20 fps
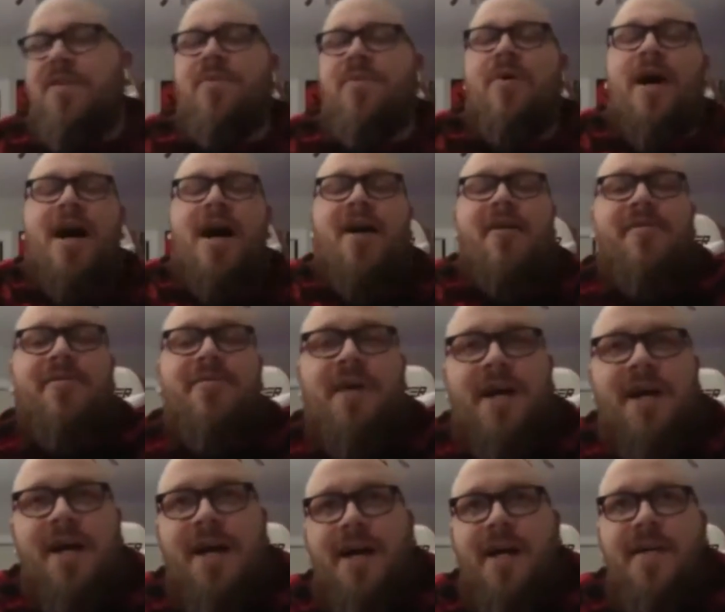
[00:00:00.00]
in a
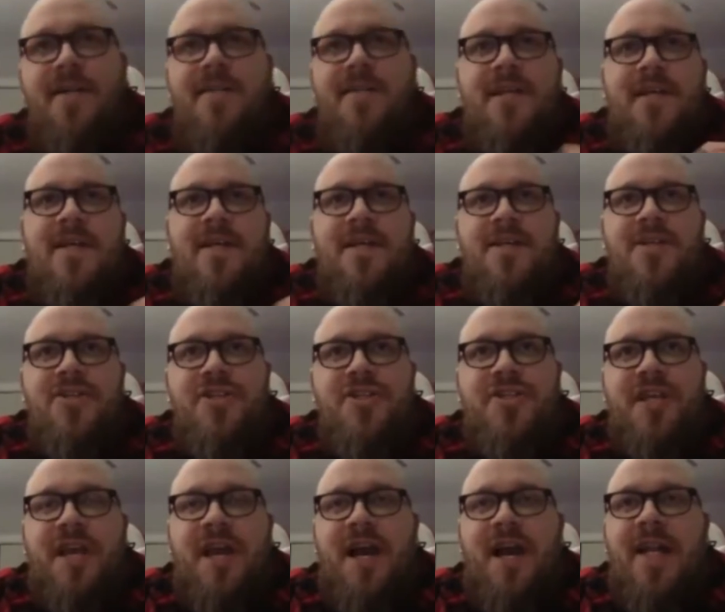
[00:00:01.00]
while, just to
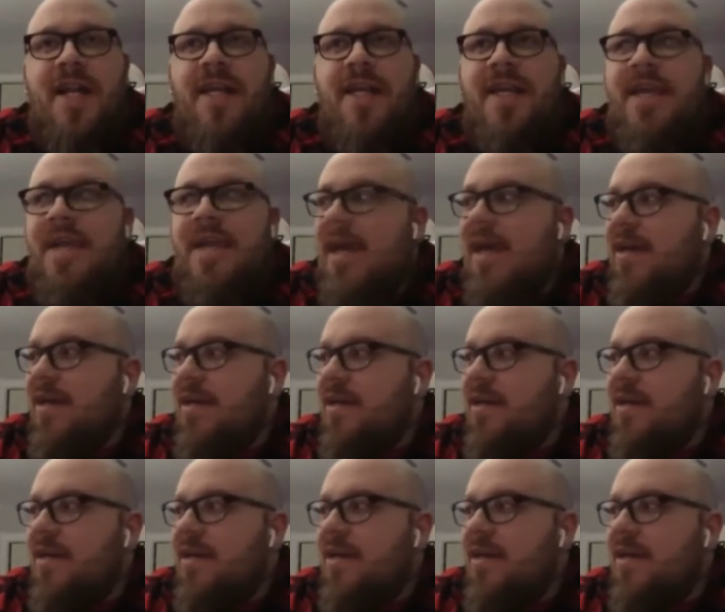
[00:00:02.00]
kind of get,